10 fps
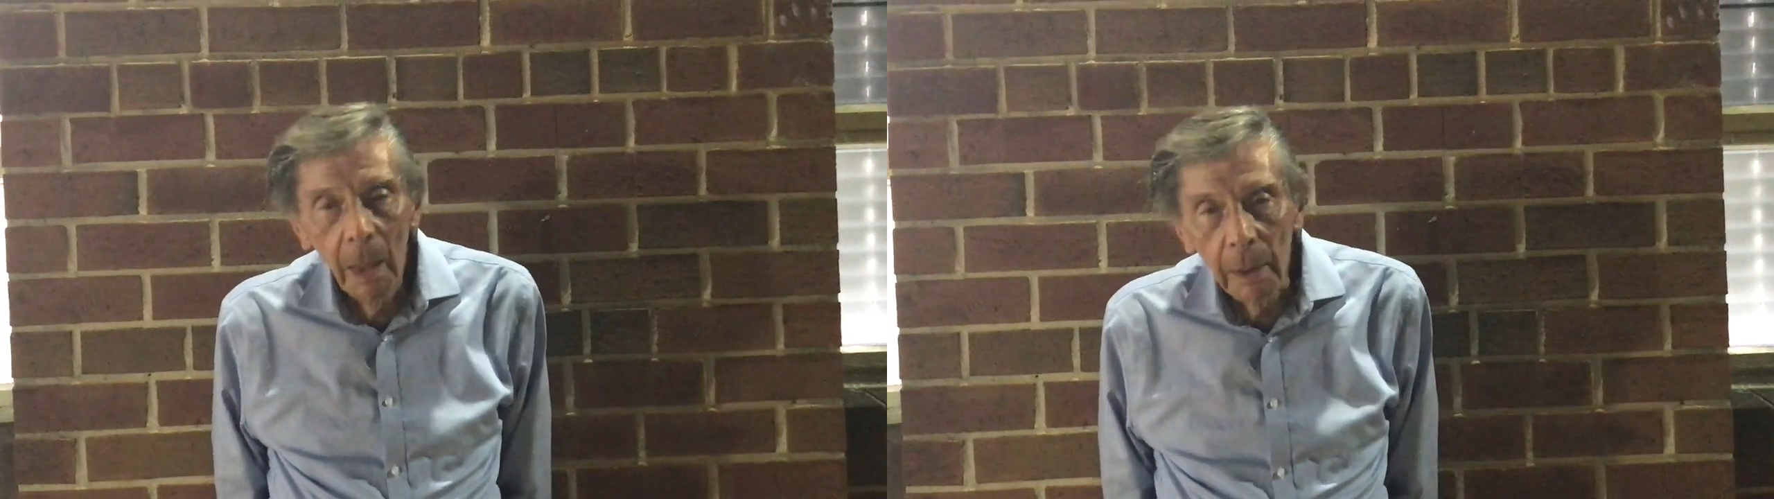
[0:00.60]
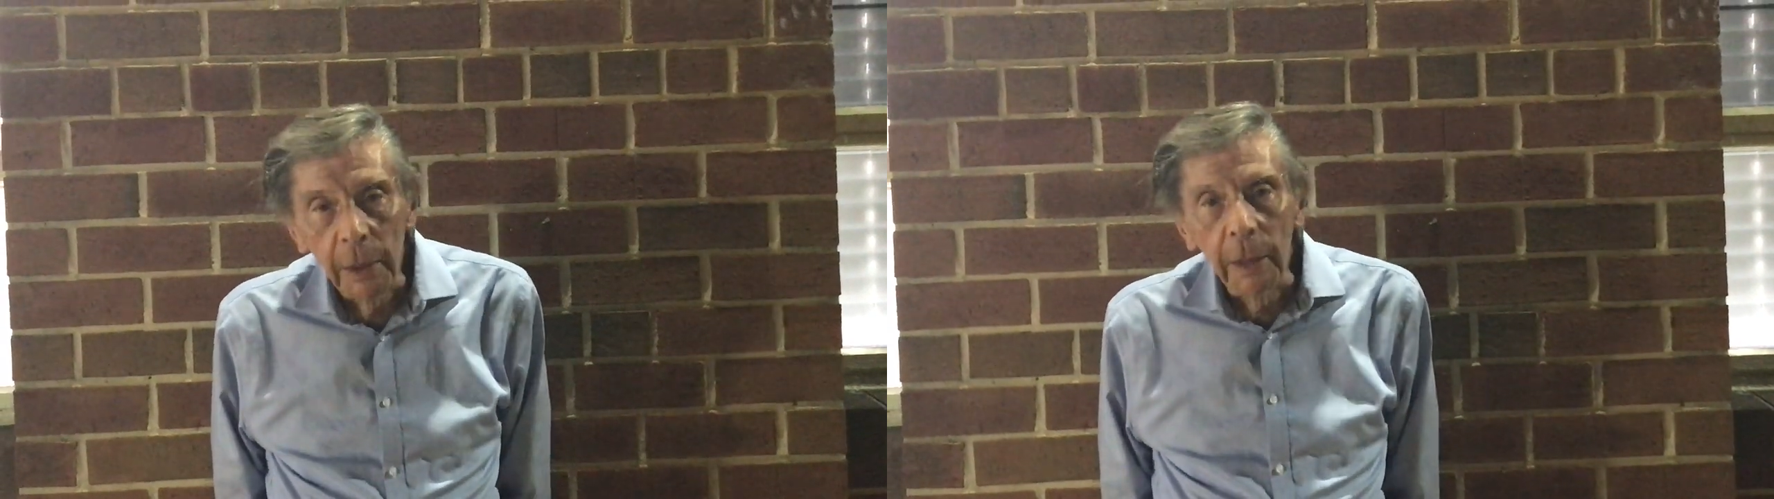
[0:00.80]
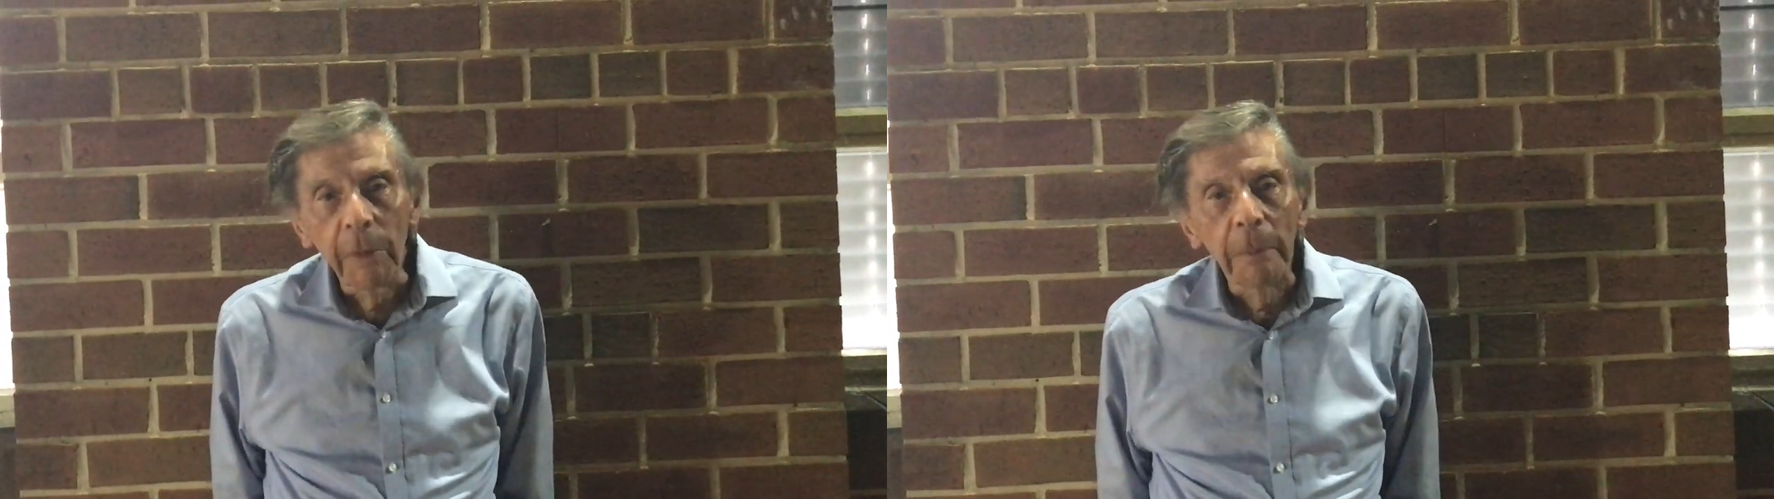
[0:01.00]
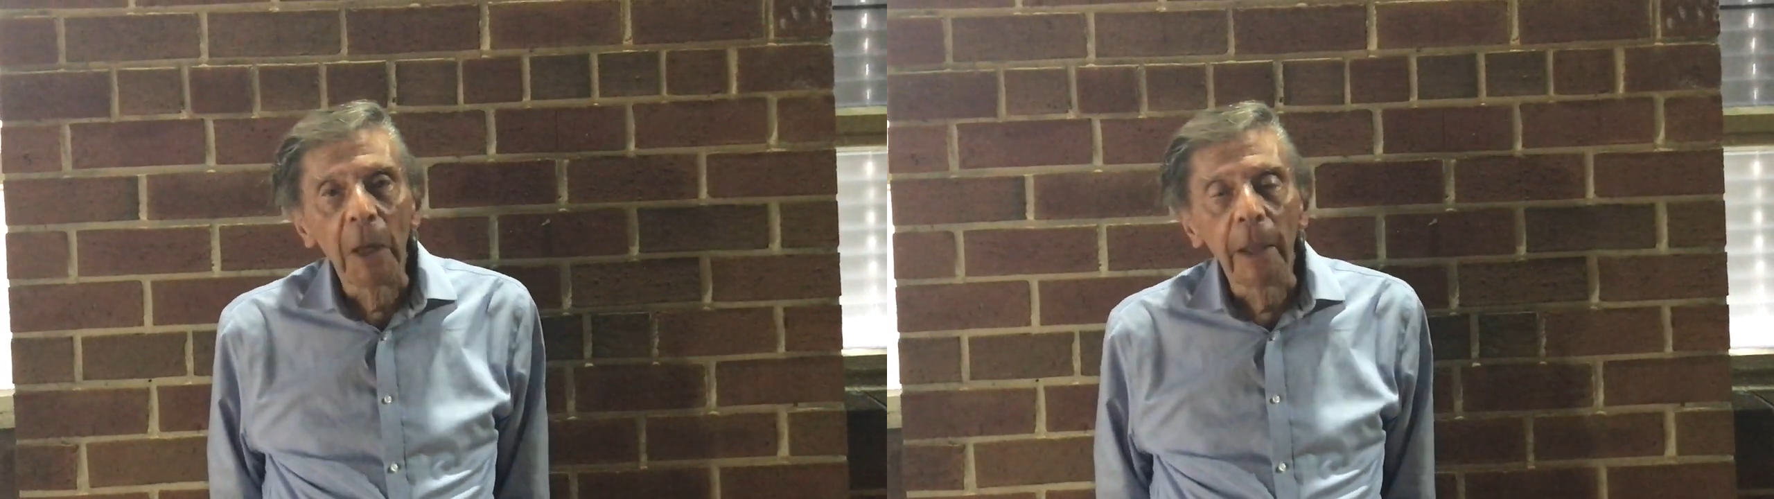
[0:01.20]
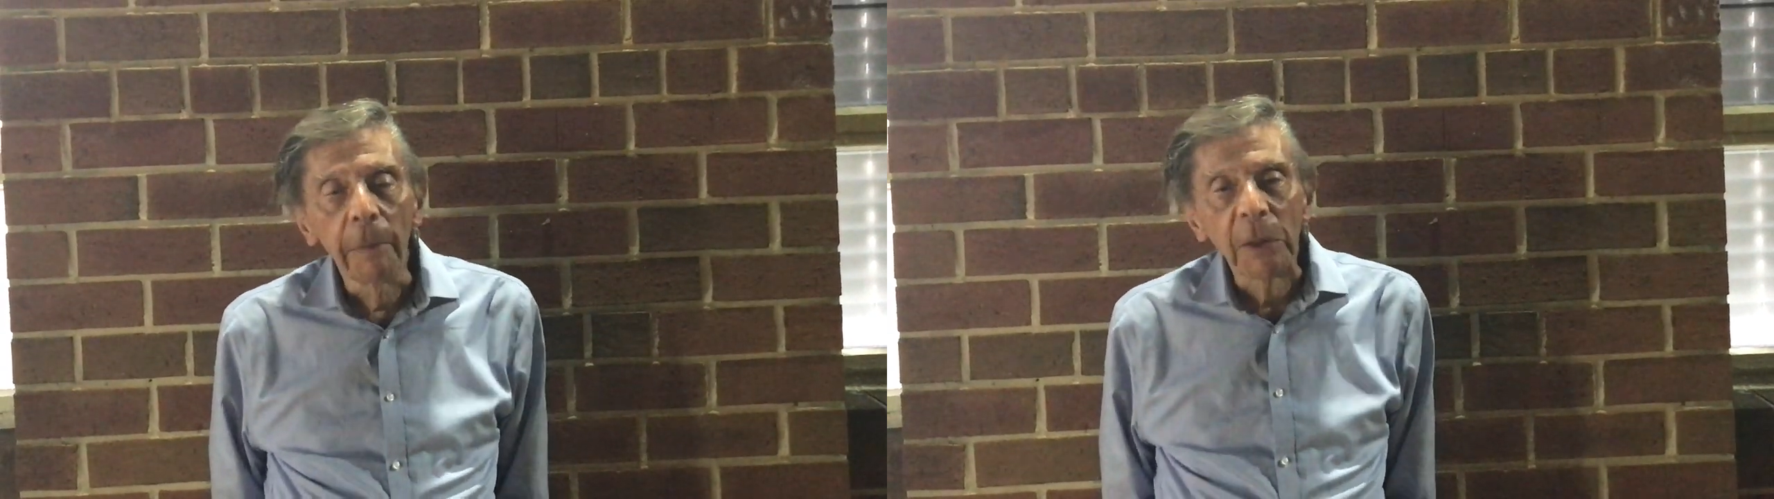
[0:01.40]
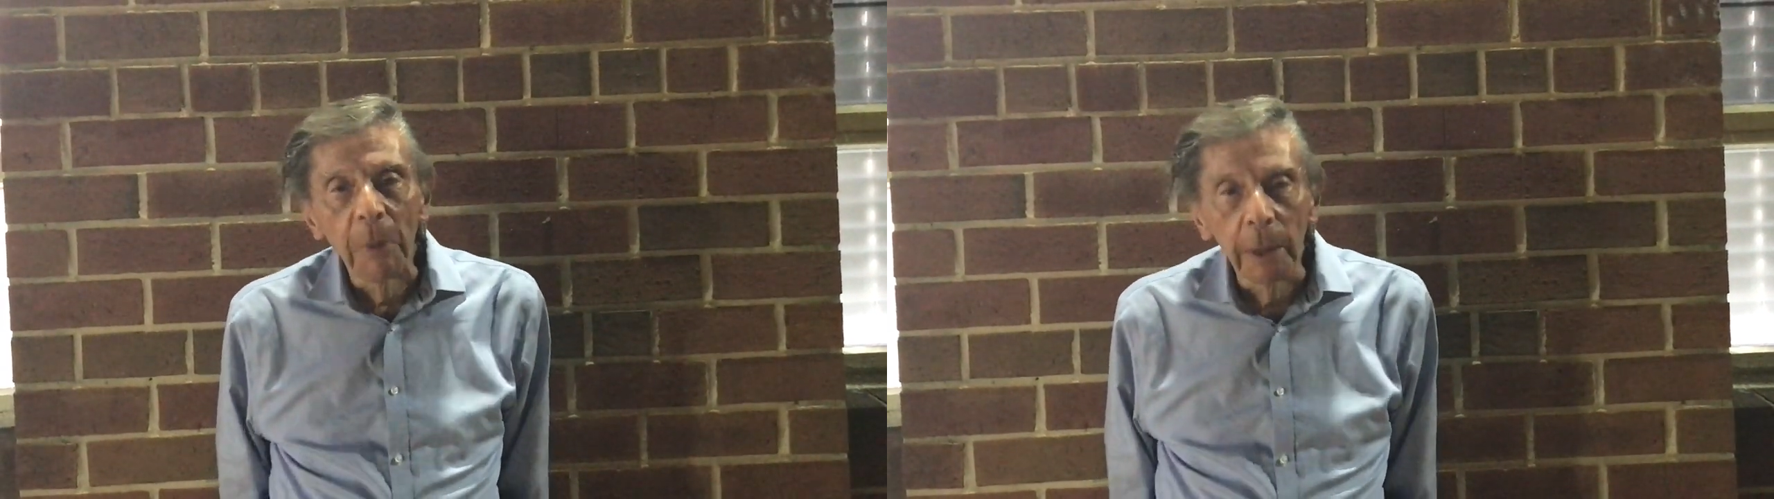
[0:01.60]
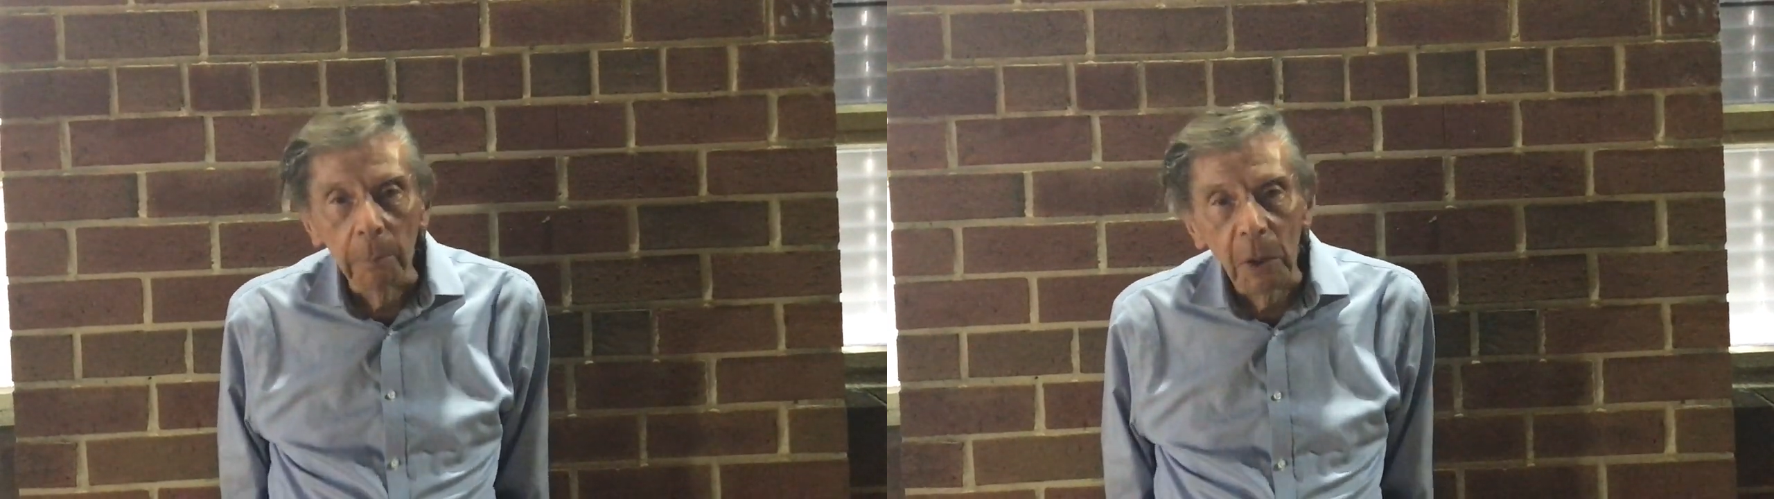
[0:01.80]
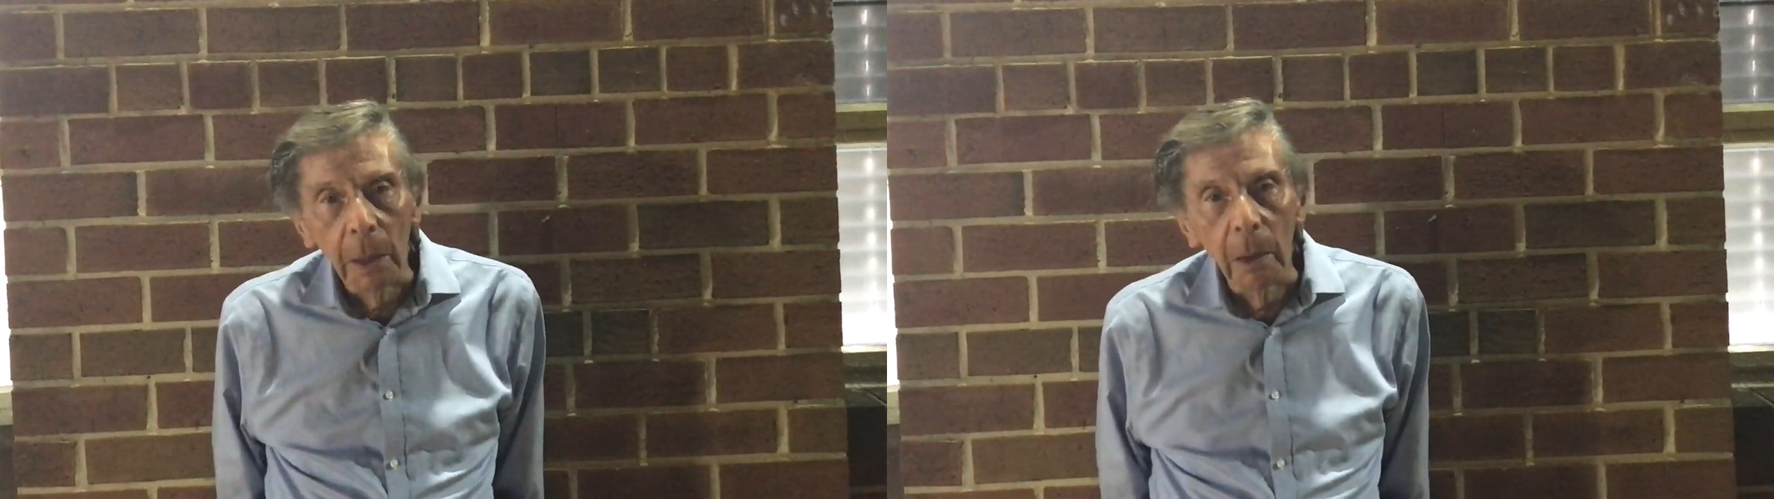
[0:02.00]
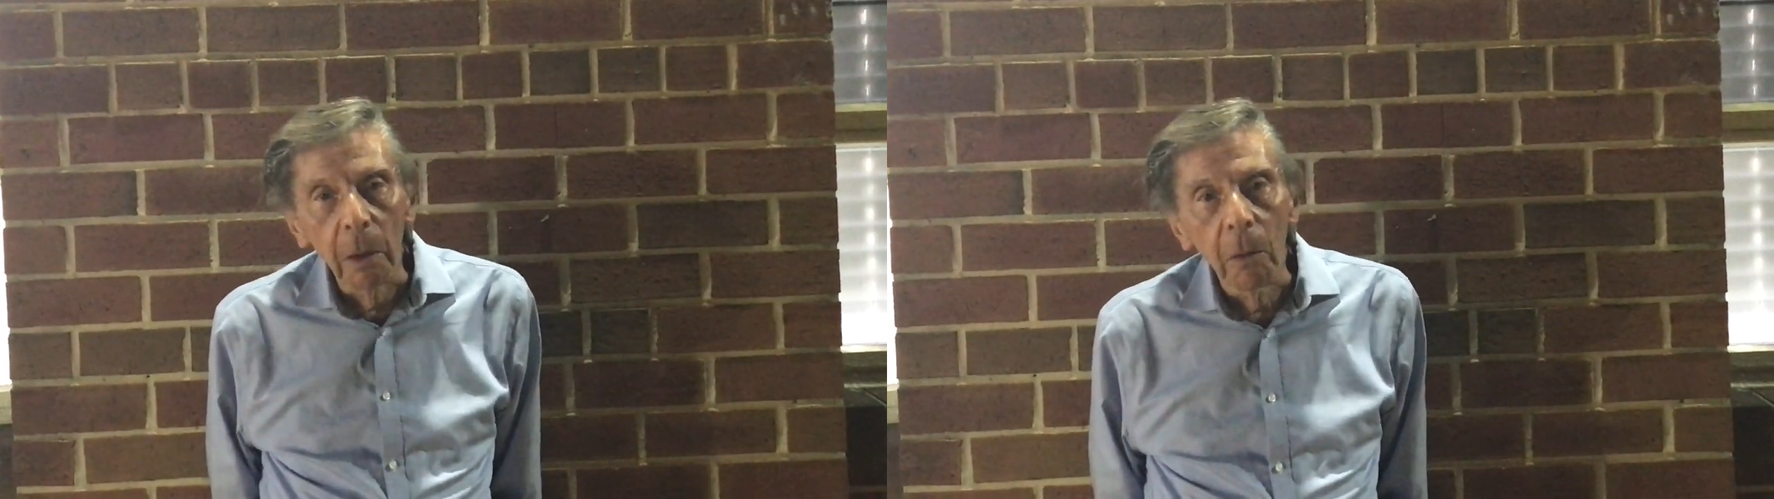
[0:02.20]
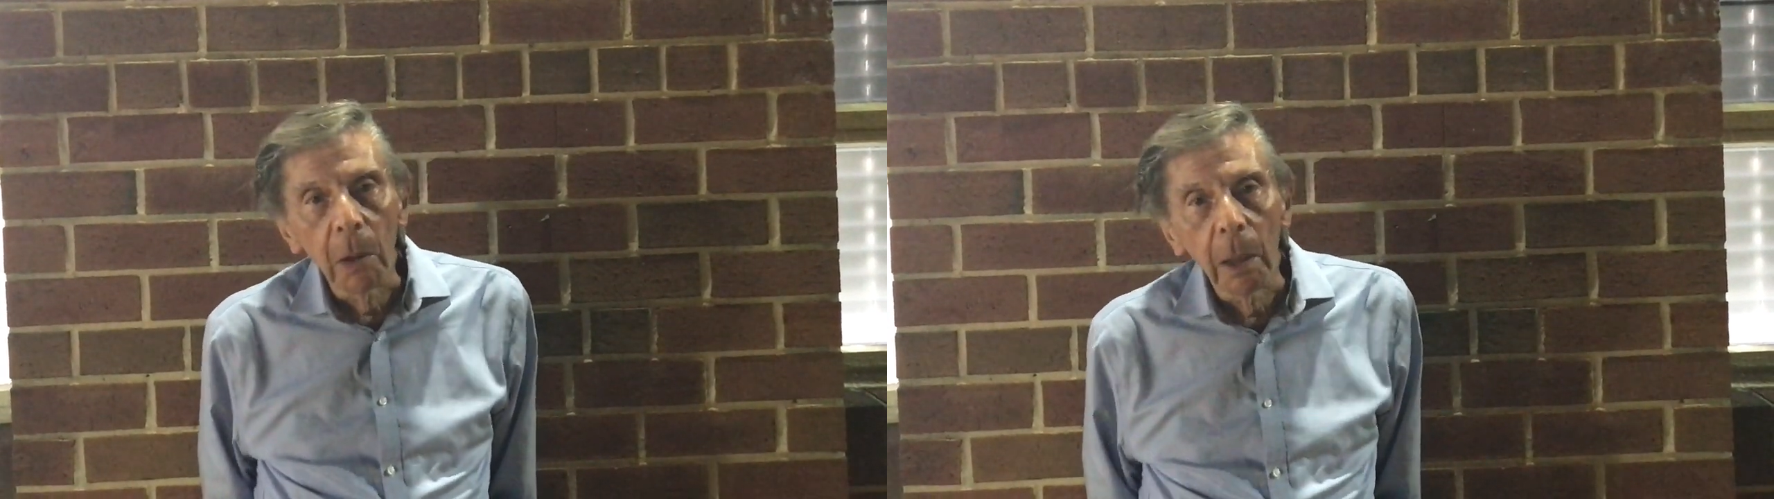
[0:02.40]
Good evening. My name is Mike Melillo.